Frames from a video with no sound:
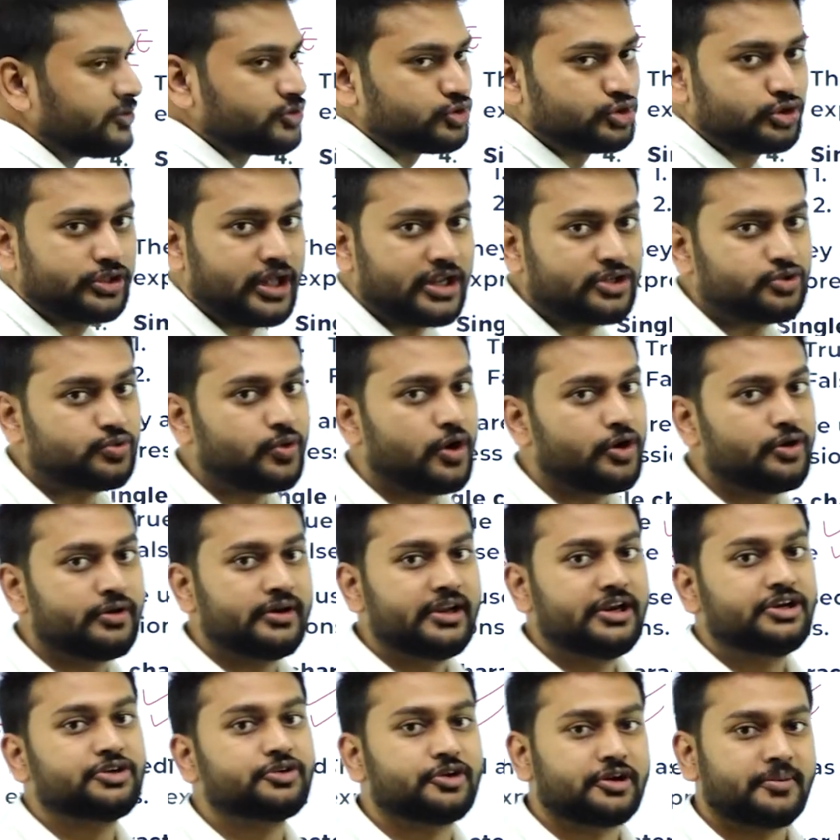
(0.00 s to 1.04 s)
So that's what you
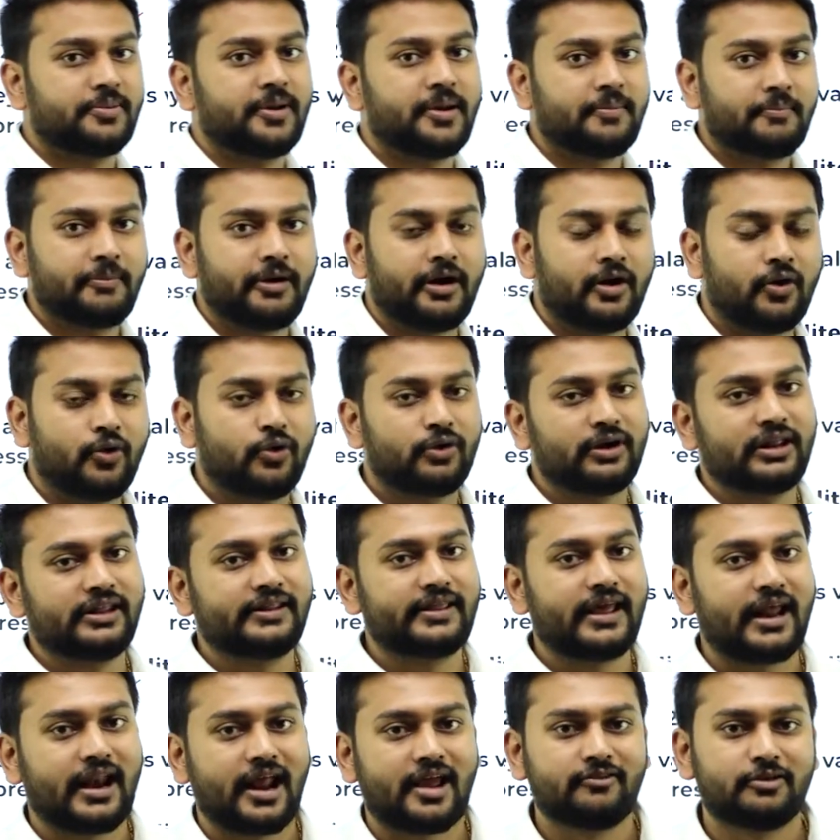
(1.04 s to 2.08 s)
need to remember. Only
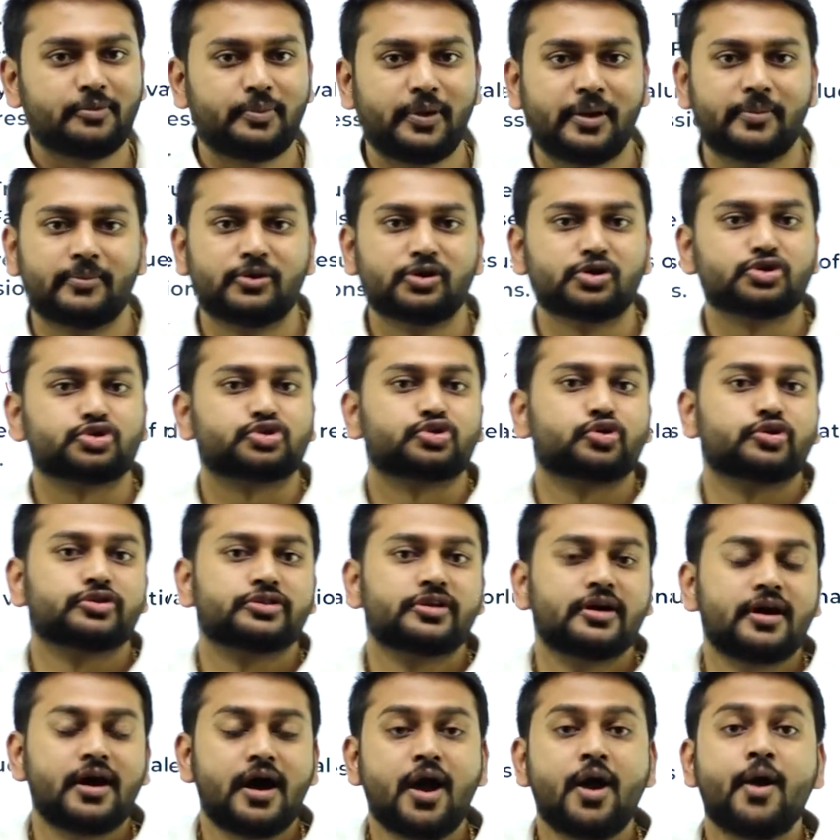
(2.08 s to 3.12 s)
then I will be able to store
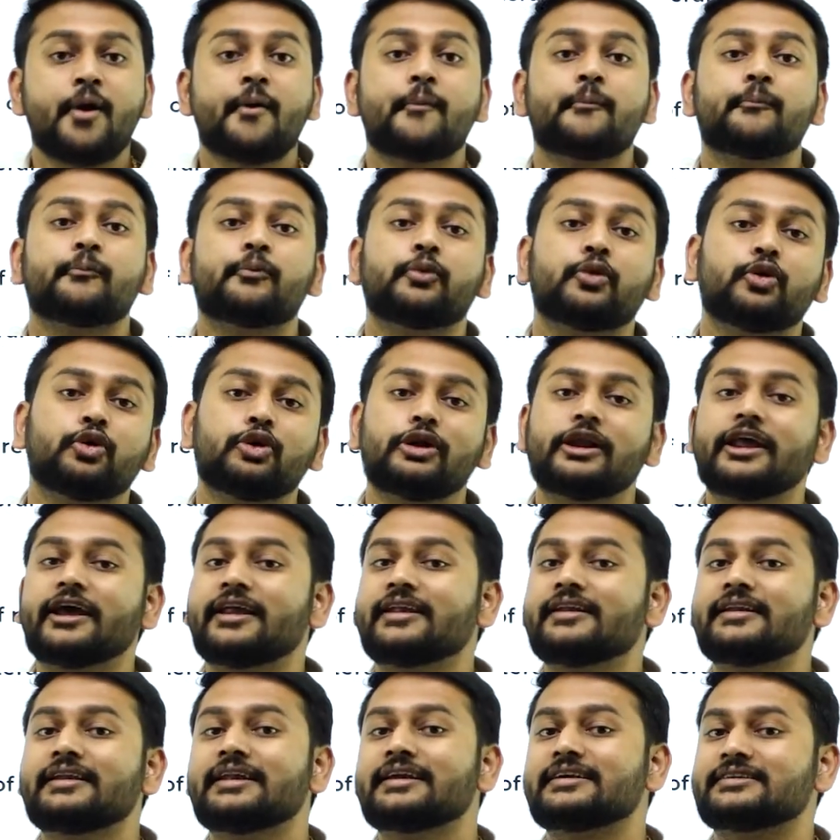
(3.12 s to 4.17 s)
the
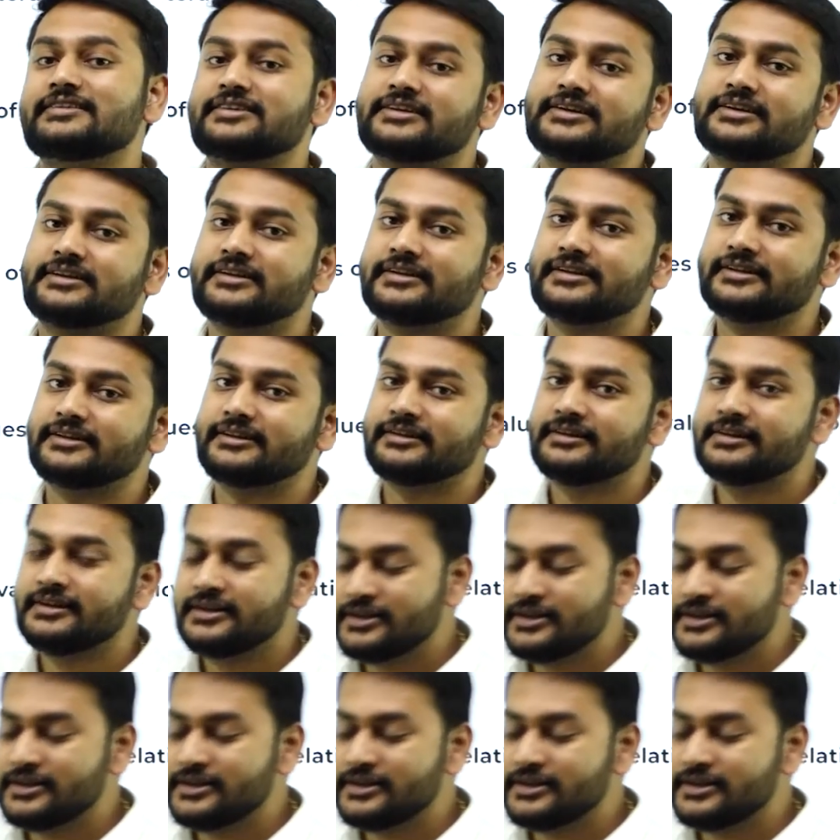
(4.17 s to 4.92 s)
Boolean literal.